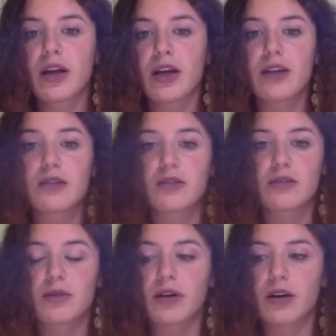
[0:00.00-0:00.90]

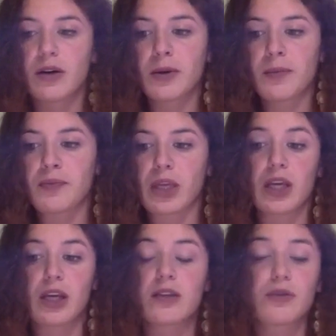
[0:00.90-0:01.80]

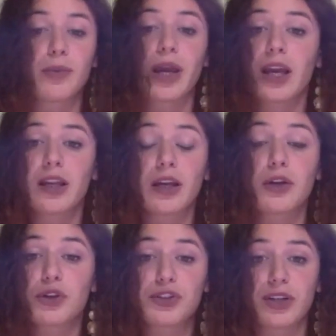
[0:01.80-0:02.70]
its main
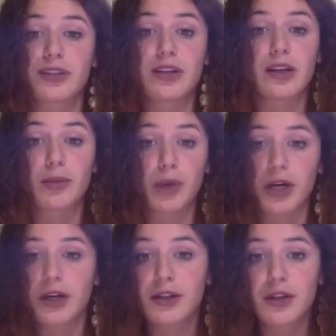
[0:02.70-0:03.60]
energetic
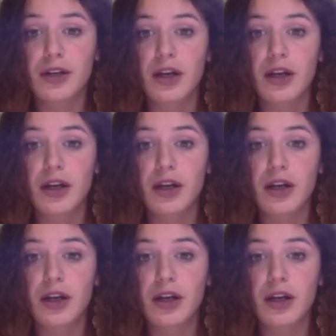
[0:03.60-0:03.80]
partner.